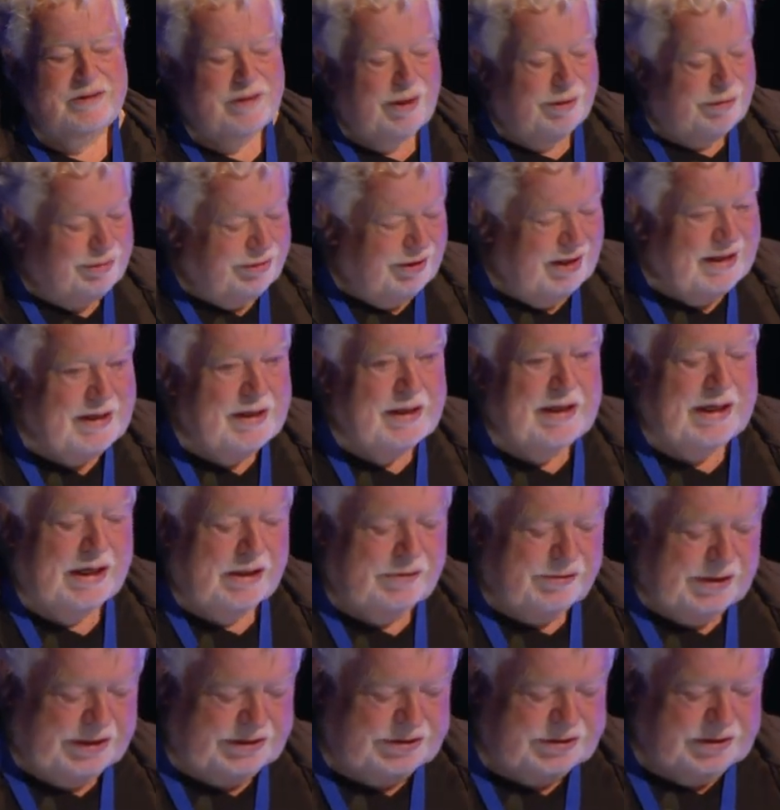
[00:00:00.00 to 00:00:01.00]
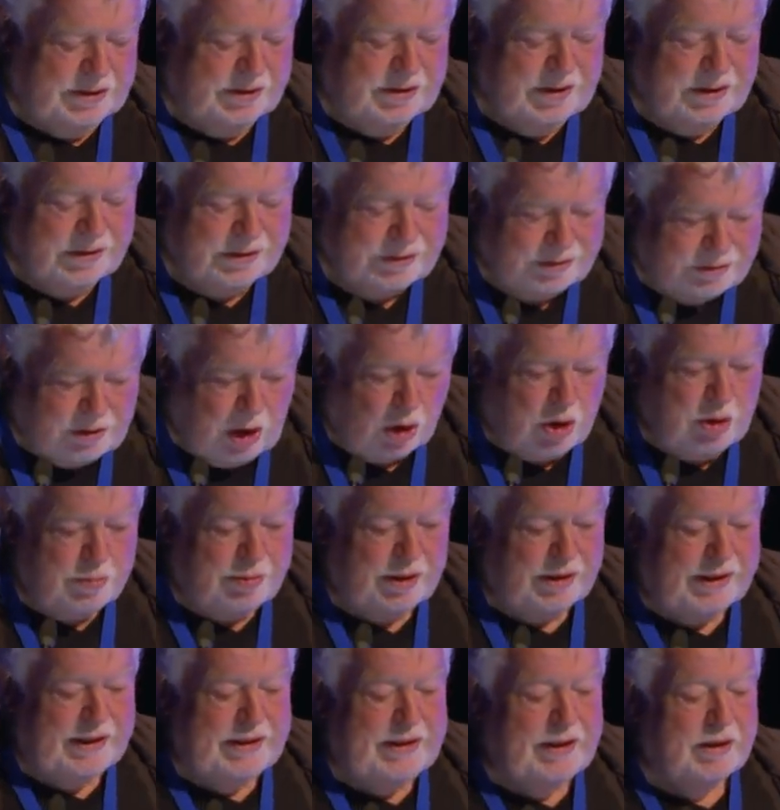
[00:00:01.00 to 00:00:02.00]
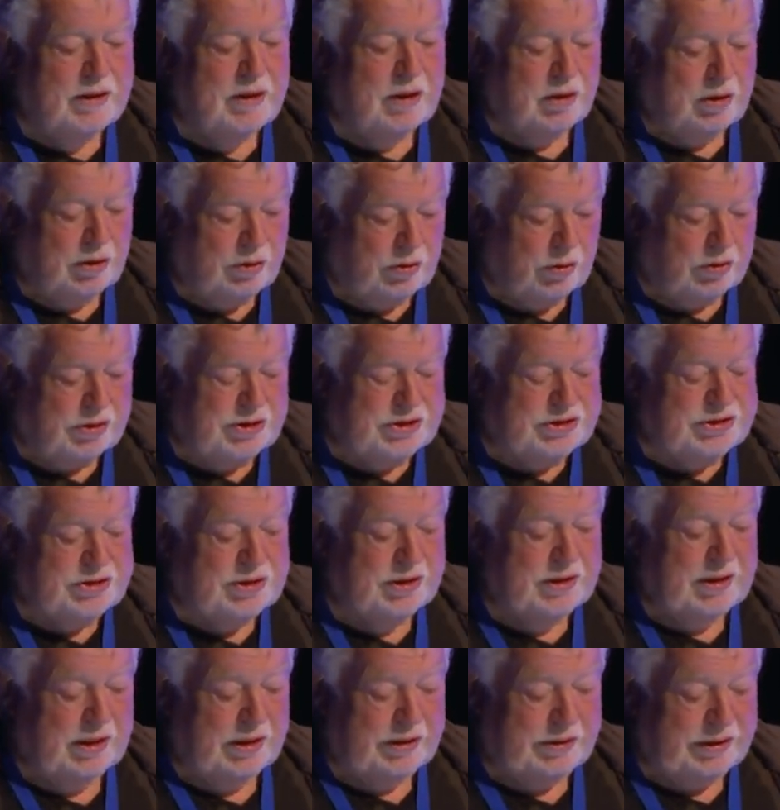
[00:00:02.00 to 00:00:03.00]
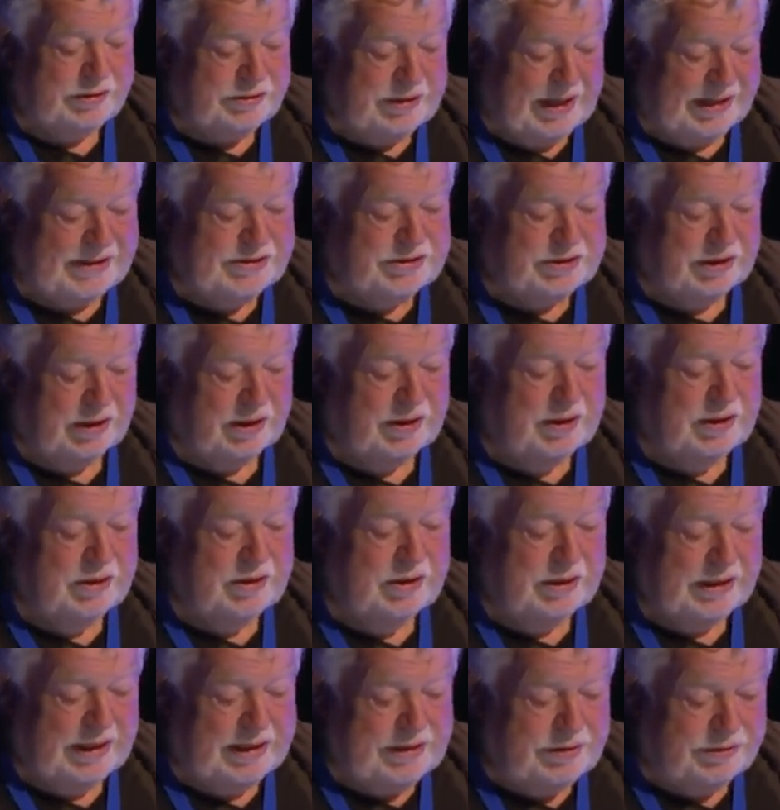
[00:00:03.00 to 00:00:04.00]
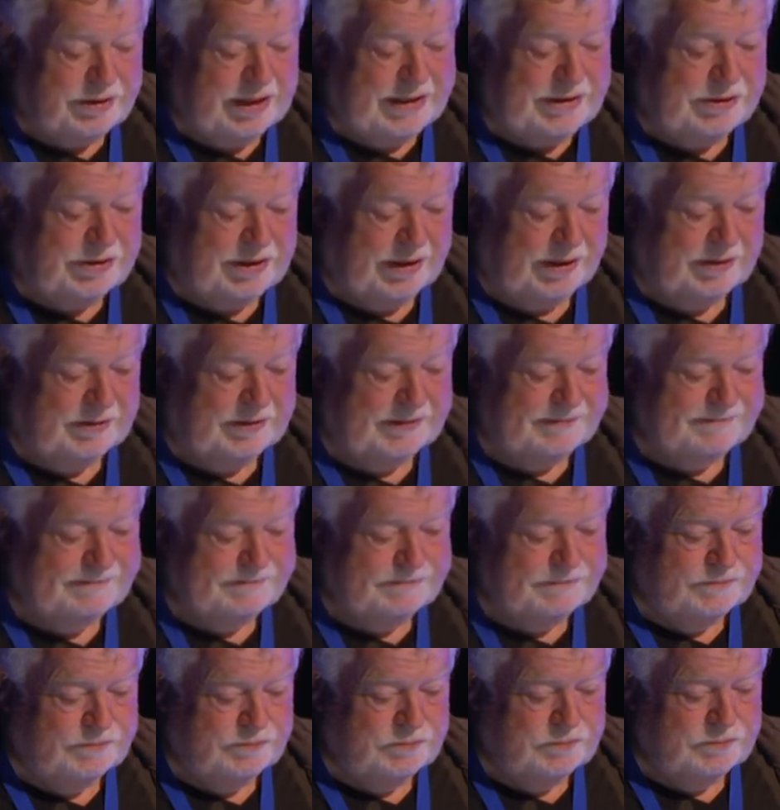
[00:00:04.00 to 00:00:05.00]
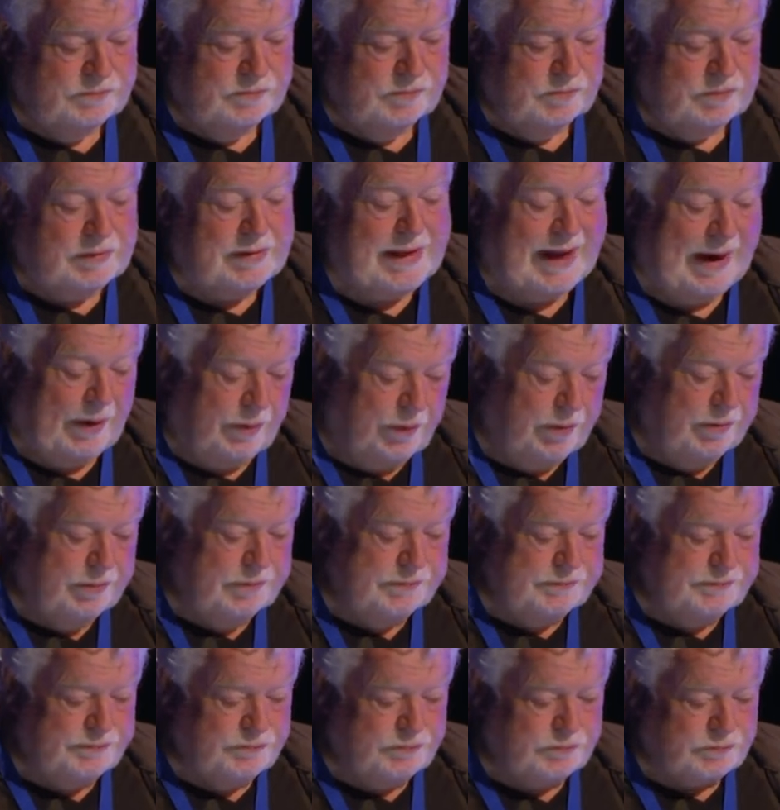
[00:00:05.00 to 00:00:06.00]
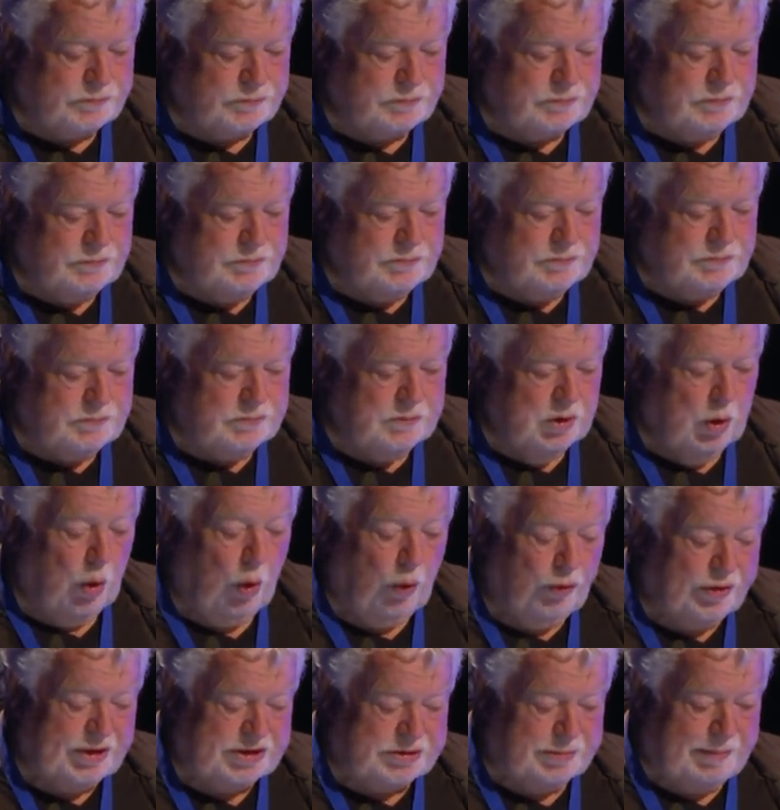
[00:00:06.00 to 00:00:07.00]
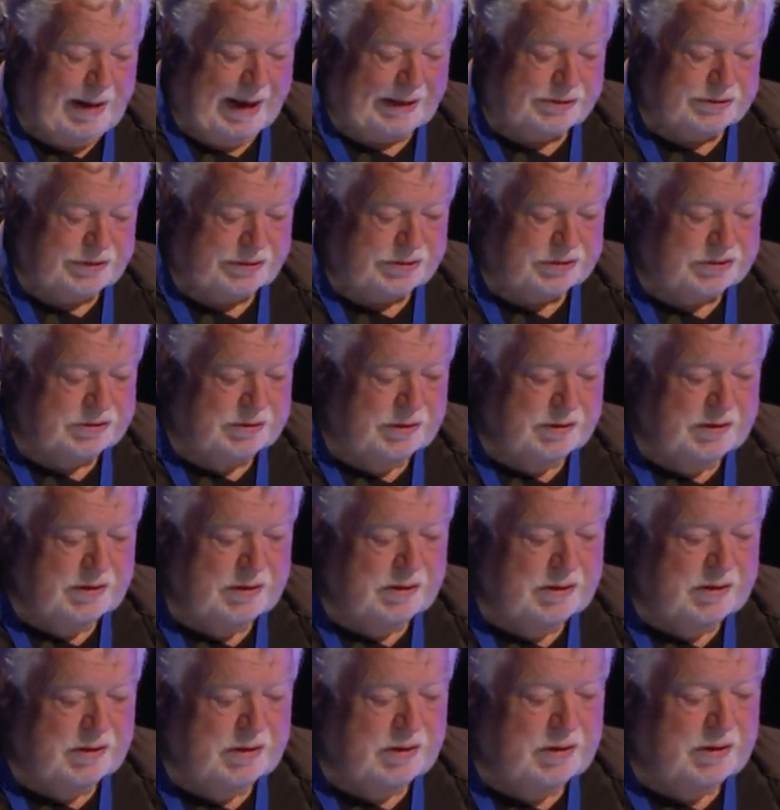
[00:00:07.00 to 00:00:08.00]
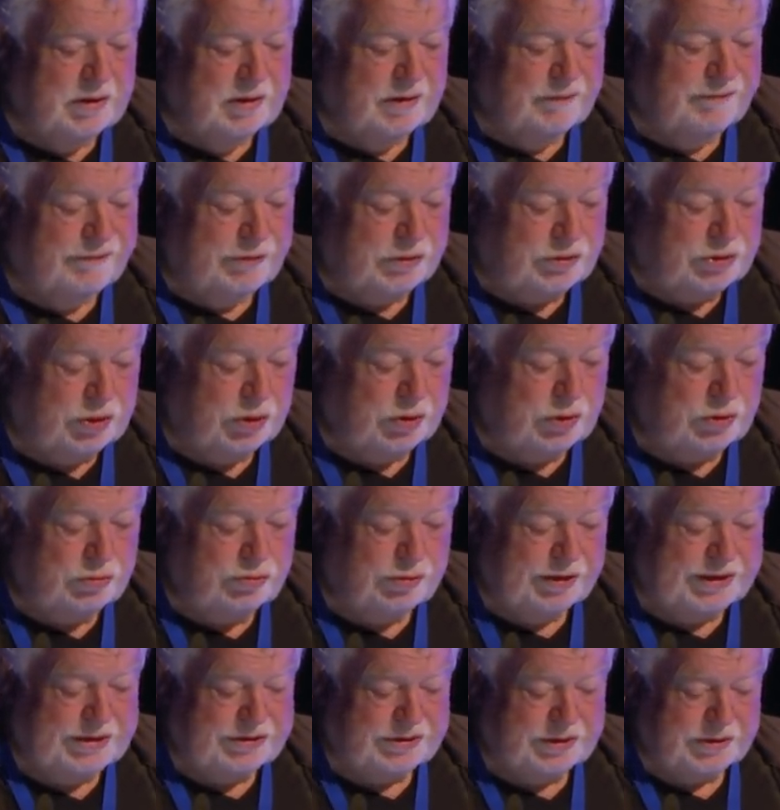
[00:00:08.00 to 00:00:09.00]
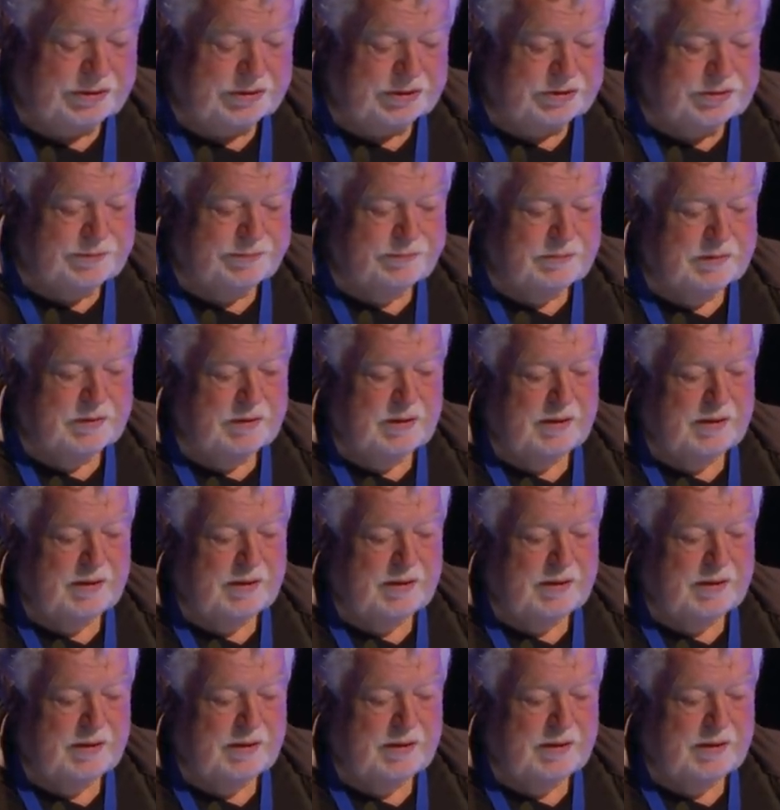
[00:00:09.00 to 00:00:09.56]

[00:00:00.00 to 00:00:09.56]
The thing here is nobody looks at the data in detail. Now, all this matters for two reasons.